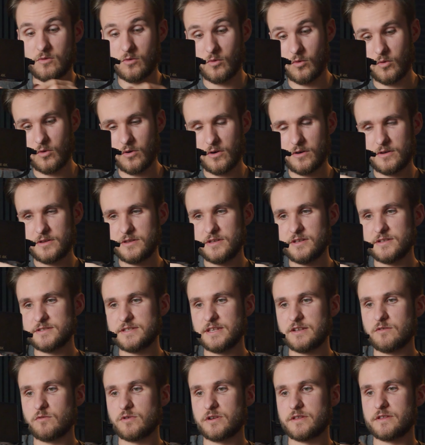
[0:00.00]
or you can
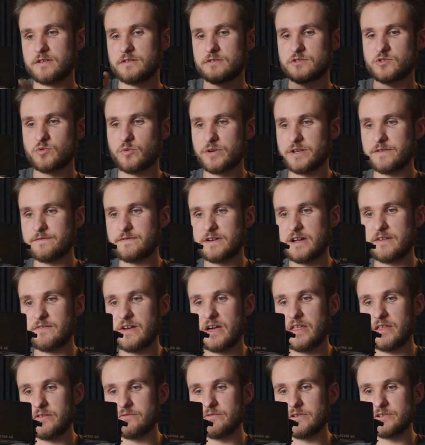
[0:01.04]
take one of the 25
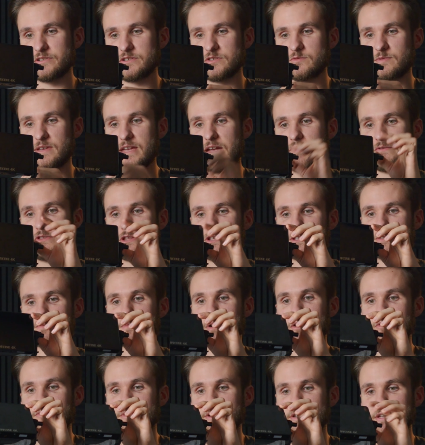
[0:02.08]
Allen wrenches we have in the
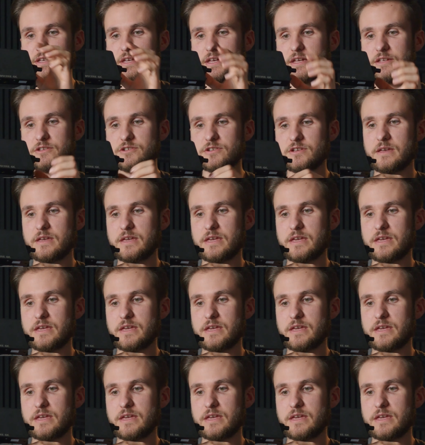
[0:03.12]
small rig cage